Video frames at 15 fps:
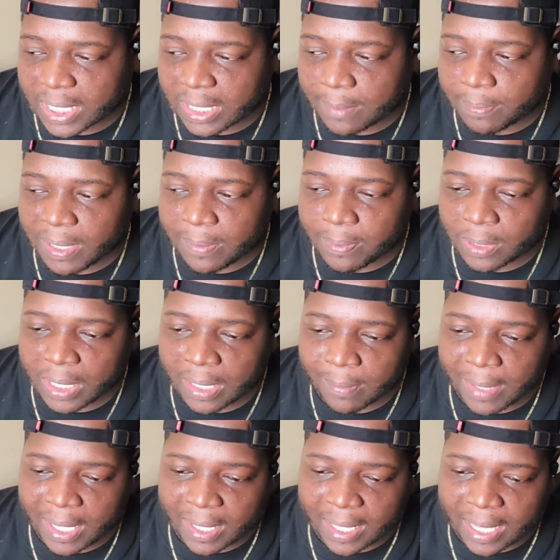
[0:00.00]
telling people
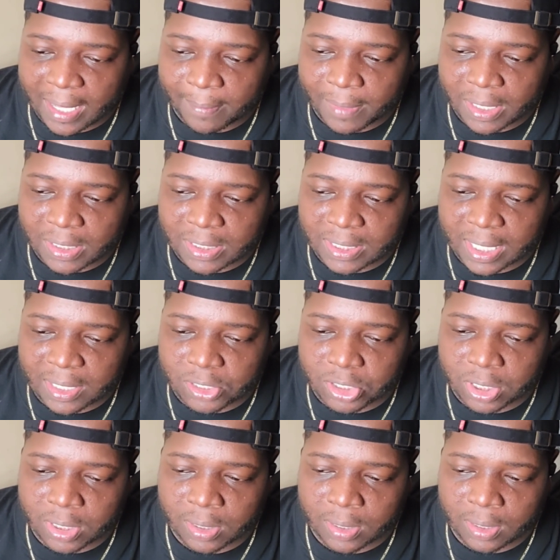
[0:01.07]
in my comment
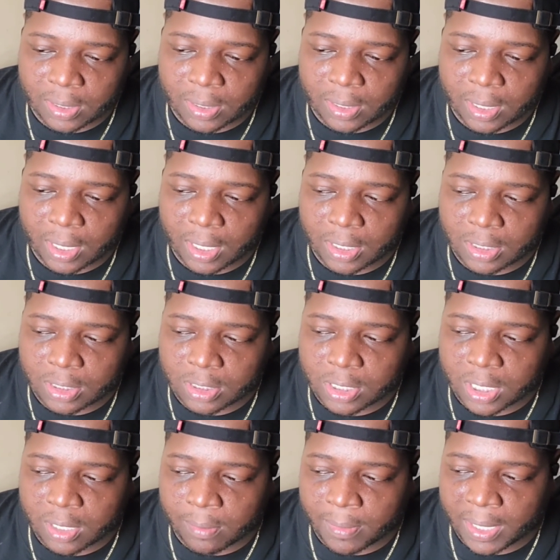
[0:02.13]
section, a
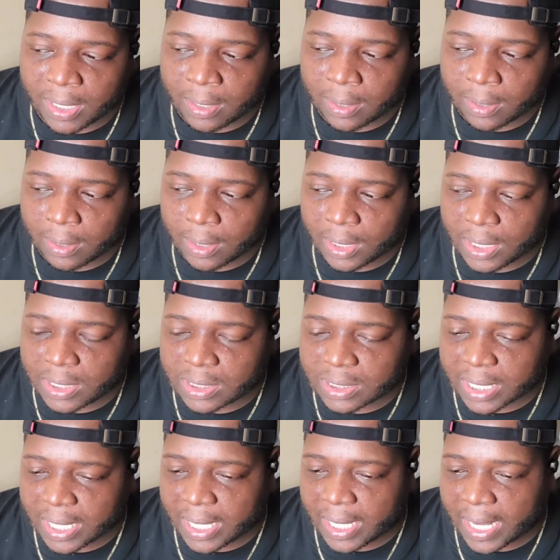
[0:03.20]
gentleman, he
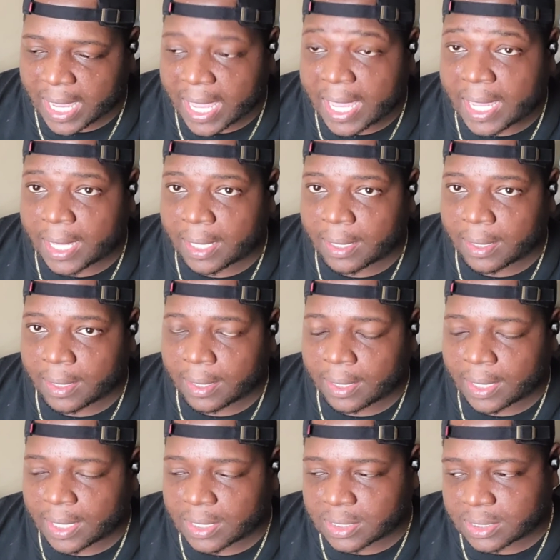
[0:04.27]
said, hey,
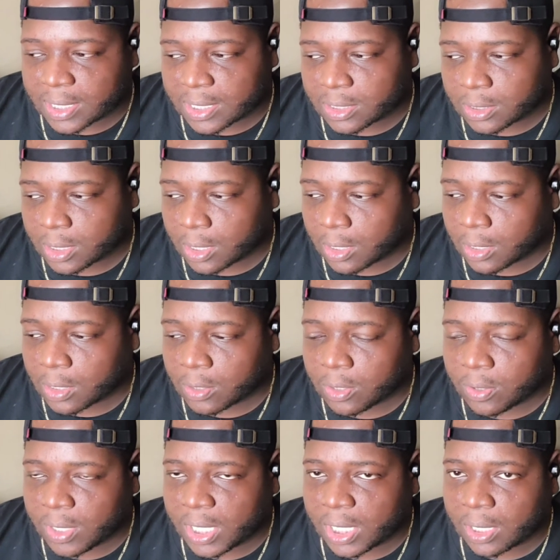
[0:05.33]
it's this girl,
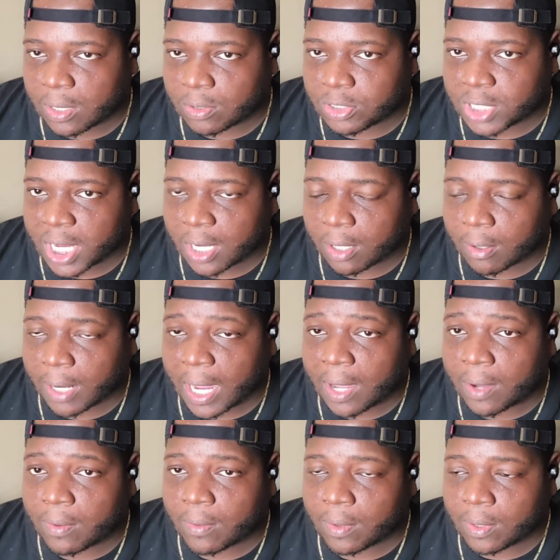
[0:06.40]
you need to go check her
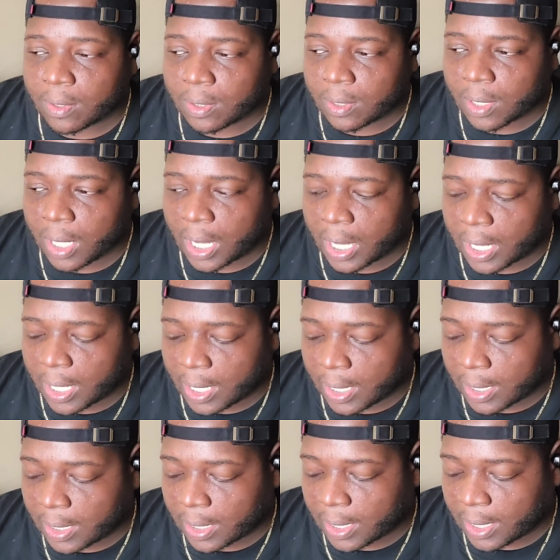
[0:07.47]
out.
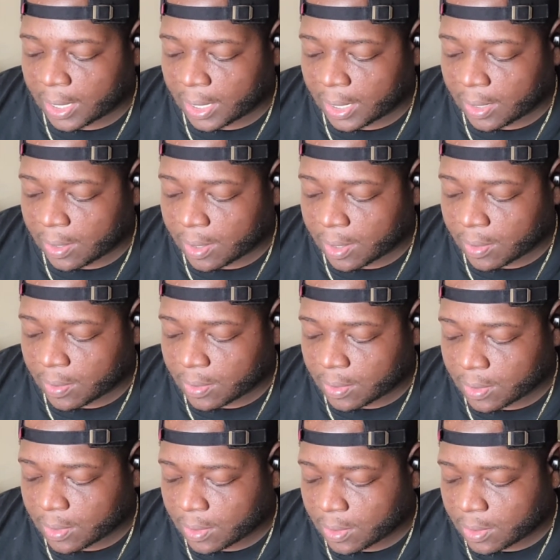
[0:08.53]
And, you know,
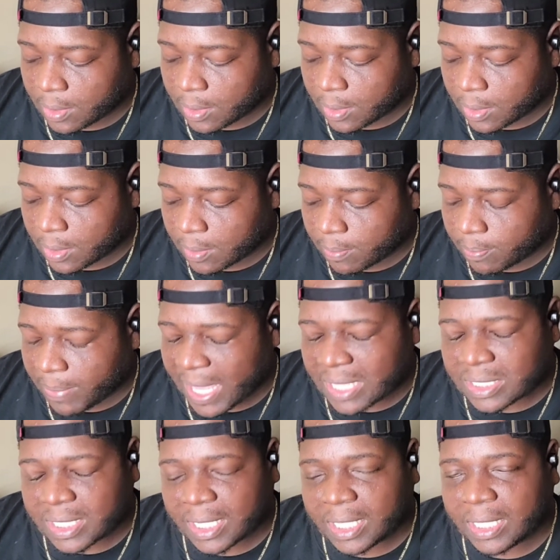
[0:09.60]

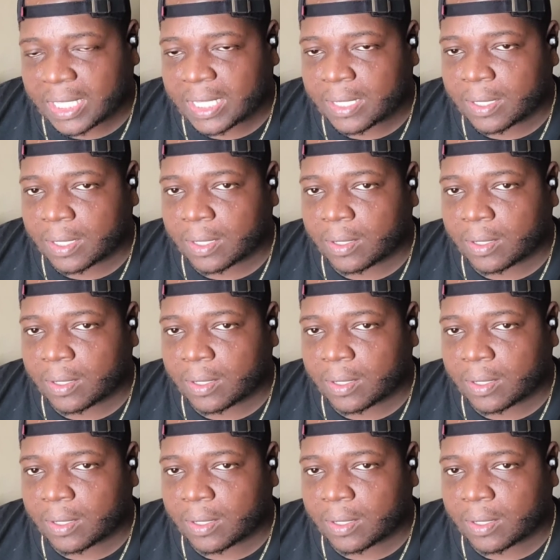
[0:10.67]
basically,